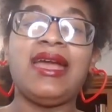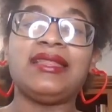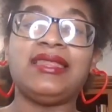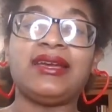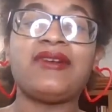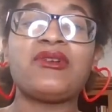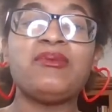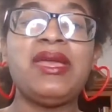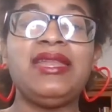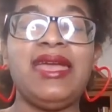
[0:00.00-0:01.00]
the
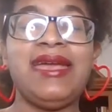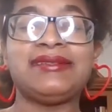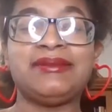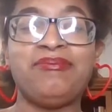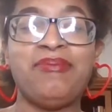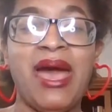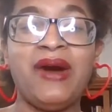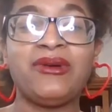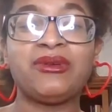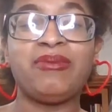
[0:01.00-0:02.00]
government is
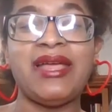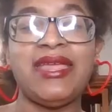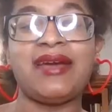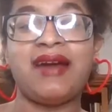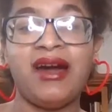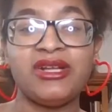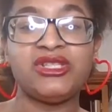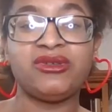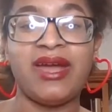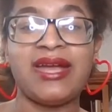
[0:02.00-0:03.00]
bound by that
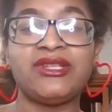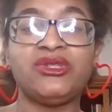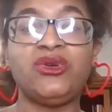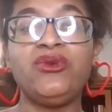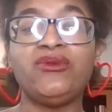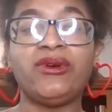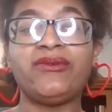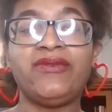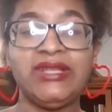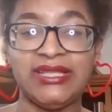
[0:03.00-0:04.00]
contract to
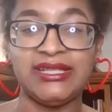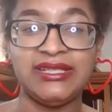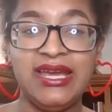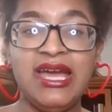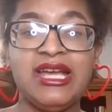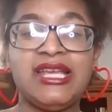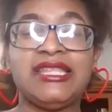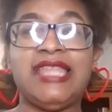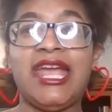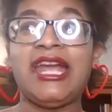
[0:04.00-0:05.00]
fulfill it.
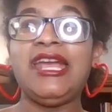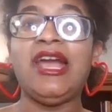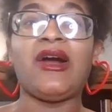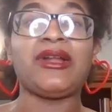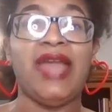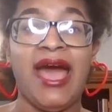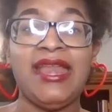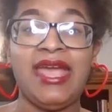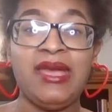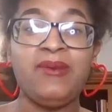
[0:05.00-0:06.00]
They are not
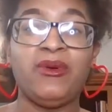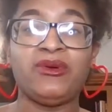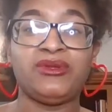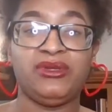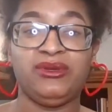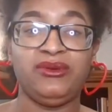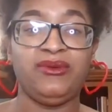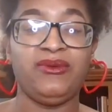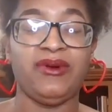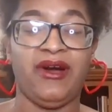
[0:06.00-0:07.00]
able
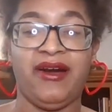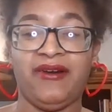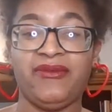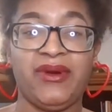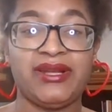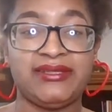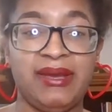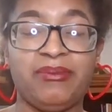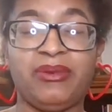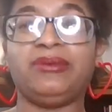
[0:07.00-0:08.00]
to, for
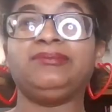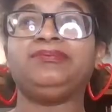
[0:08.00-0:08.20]
example,